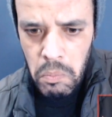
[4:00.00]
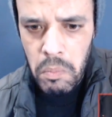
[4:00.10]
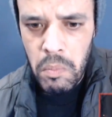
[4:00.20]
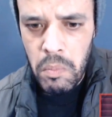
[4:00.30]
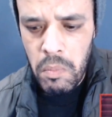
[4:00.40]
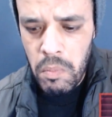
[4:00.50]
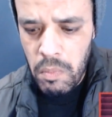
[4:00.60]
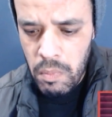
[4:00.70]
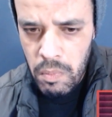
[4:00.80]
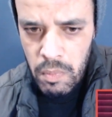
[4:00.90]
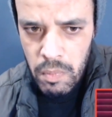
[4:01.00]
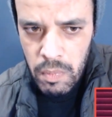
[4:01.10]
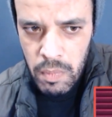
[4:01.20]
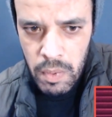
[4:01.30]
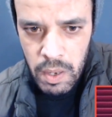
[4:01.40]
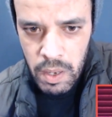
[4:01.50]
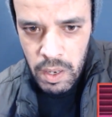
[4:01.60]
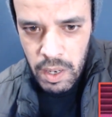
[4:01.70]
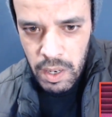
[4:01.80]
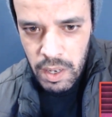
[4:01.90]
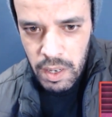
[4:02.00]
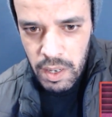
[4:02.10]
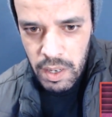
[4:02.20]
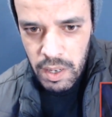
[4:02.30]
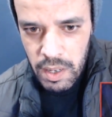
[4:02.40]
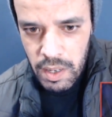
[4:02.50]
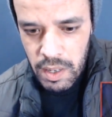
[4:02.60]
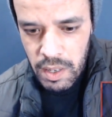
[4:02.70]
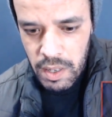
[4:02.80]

No one is speaking in this clip.